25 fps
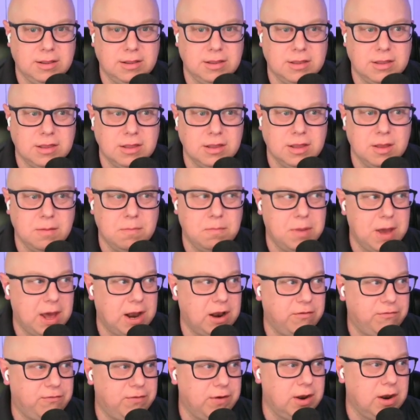
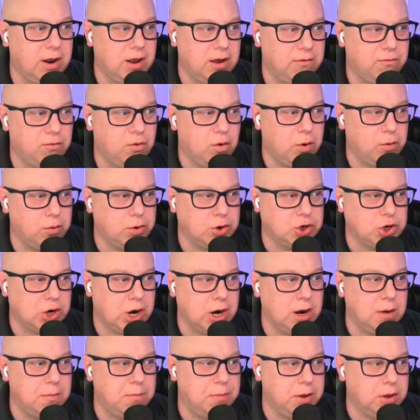benefit of what we're
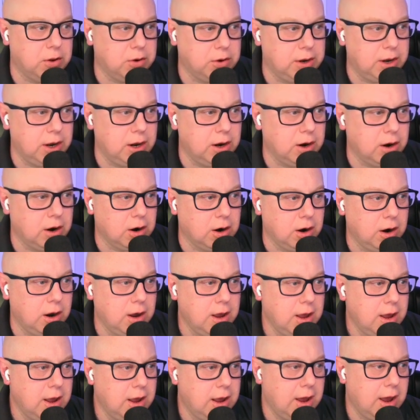trying to build here,
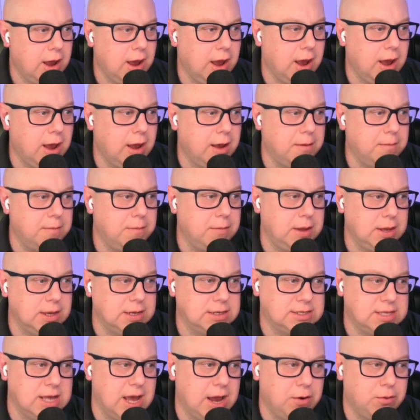
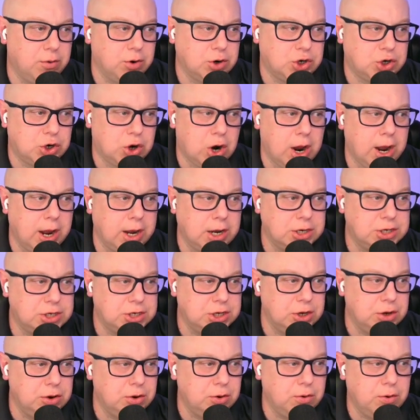is that we're trying
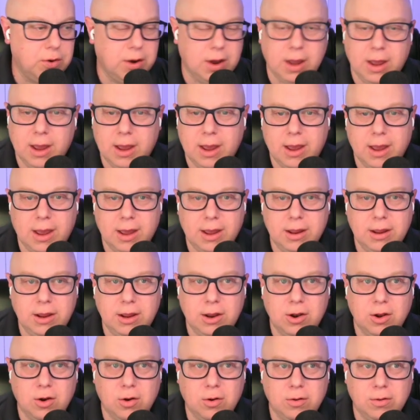to
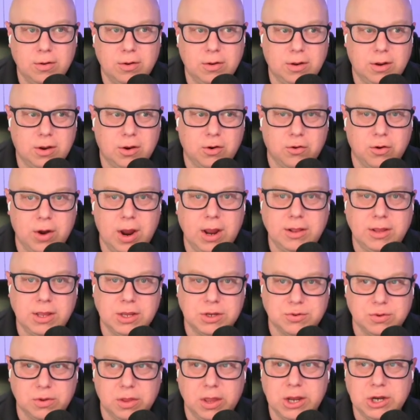create
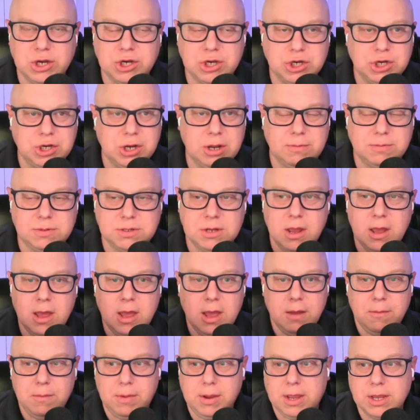these relationships,
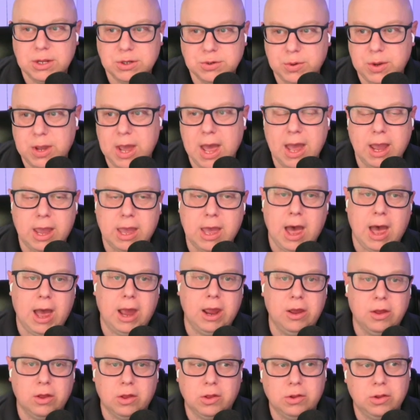because we got
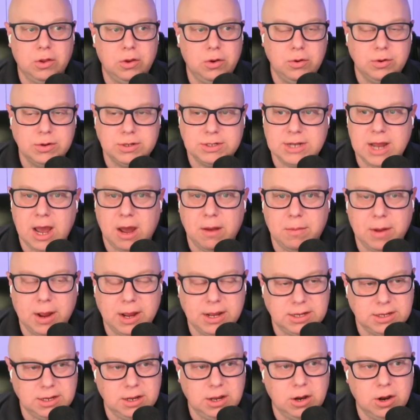Kyle, who's down by
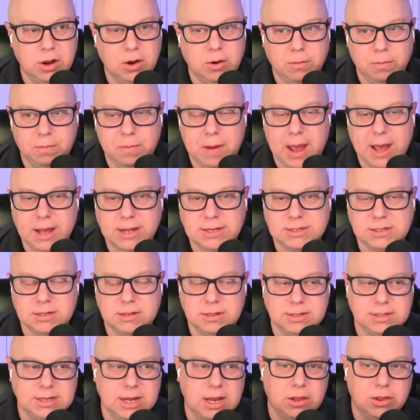past
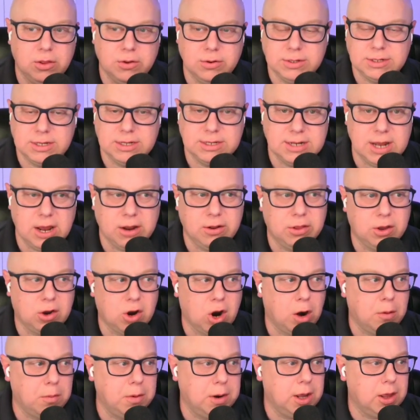St. Louis. He's down in the
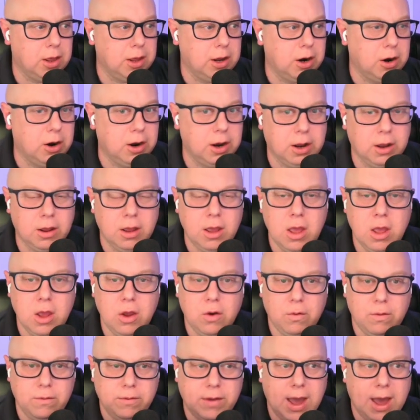Carbondale area.
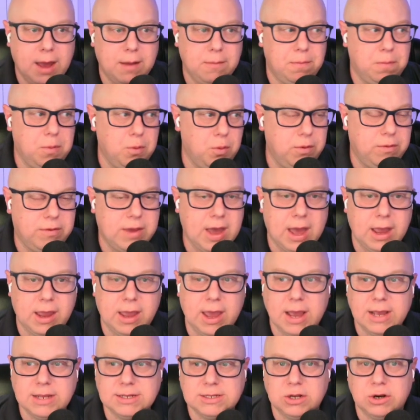We've got
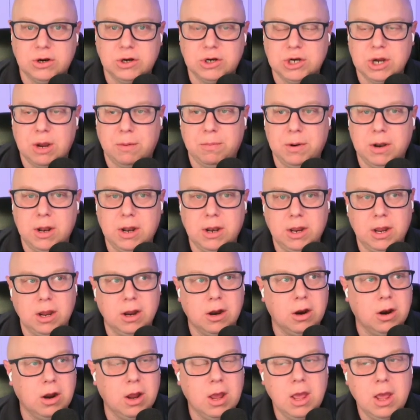guys that are jumping in
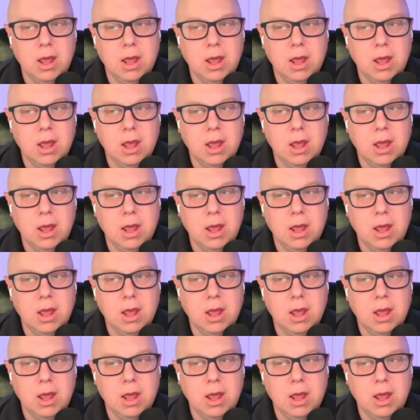here.